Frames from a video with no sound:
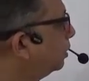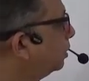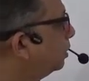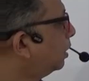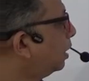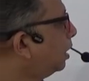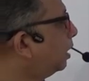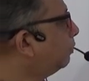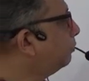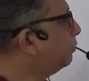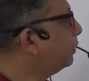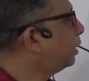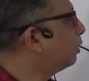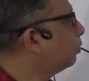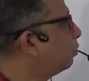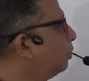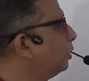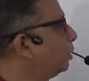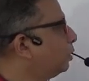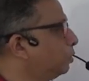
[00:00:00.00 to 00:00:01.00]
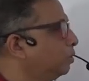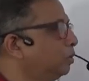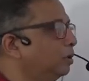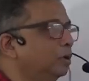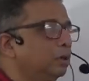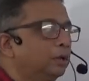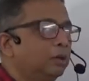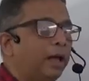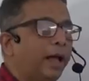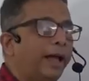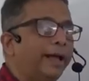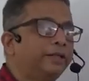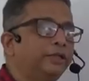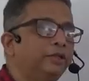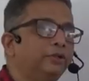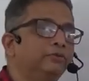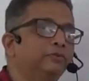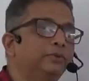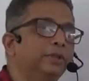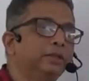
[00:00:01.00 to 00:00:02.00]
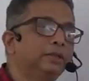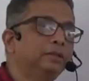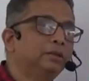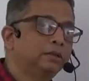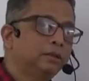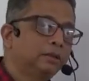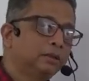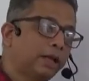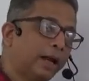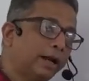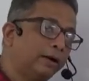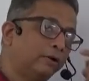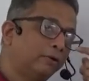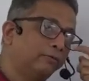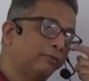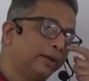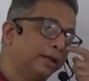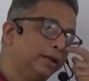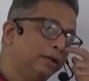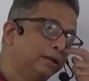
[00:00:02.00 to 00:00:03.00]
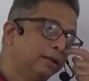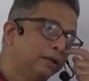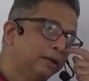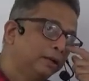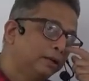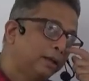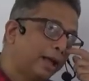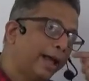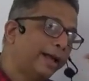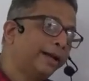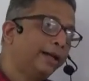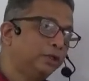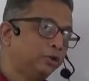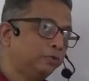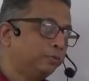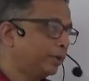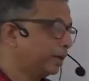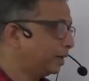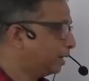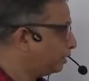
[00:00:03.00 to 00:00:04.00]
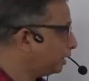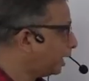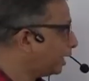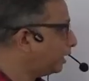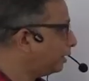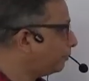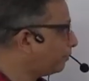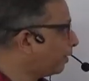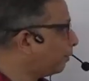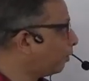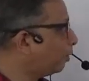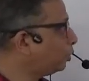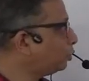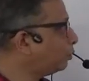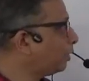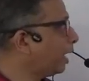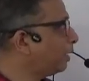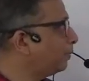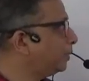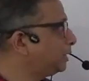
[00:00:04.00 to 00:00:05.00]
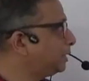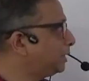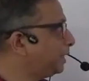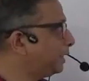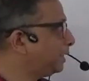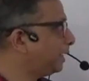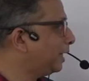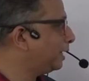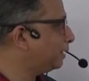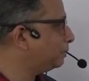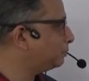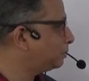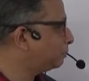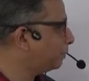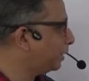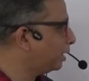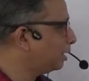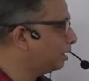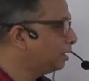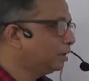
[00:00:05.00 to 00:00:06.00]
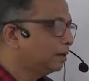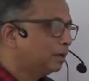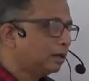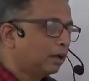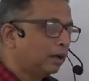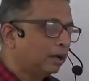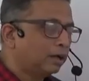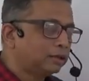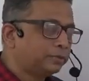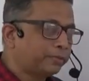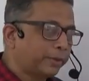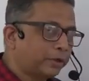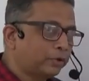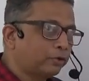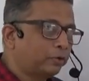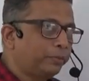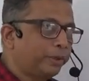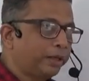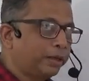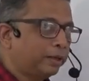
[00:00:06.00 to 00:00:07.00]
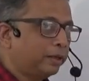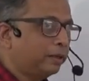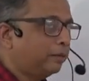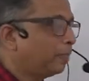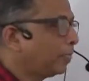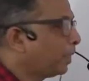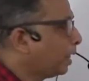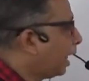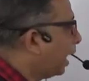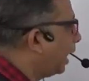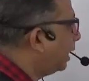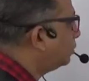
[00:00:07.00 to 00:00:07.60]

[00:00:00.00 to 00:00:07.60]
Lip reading: we are going to achieve this kind of an arrangement. That if I want to have a straight line spectrometer, I